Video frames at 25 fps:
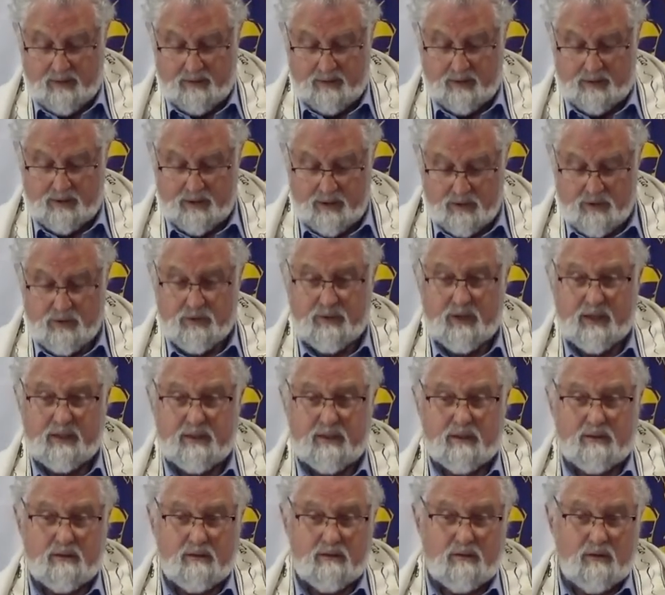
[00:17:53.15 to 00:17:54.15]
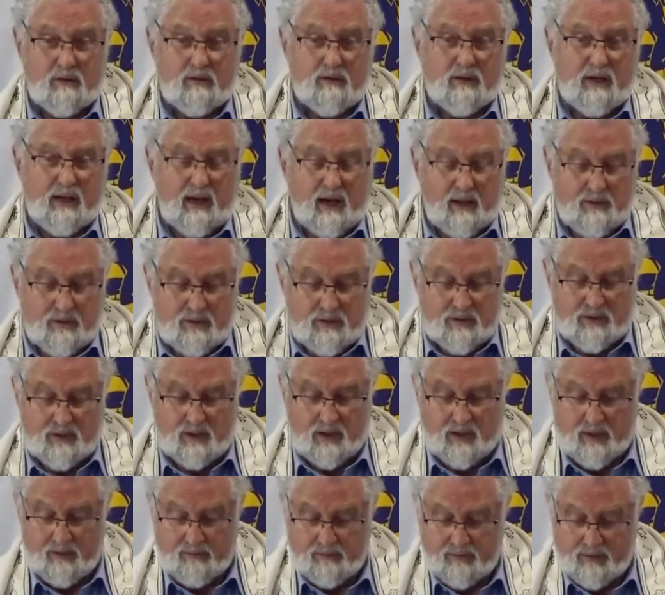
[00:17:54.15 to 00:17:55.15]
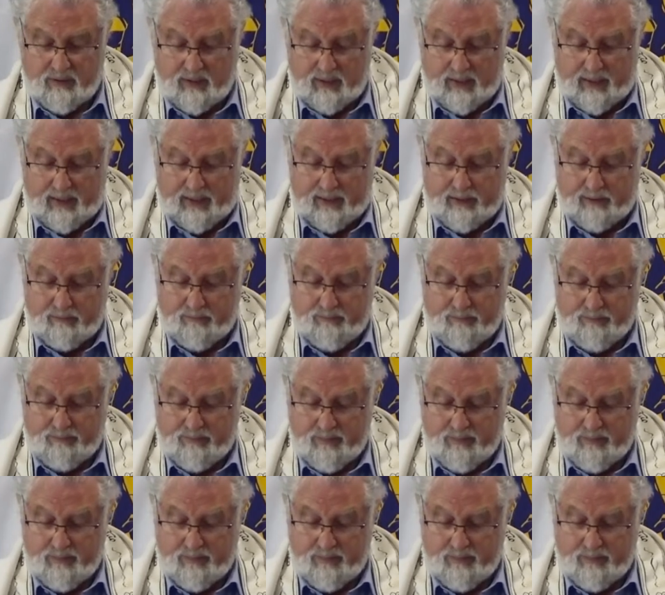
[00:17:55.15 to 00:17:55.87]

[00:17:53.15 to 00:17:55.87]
the district on the other side of the lake.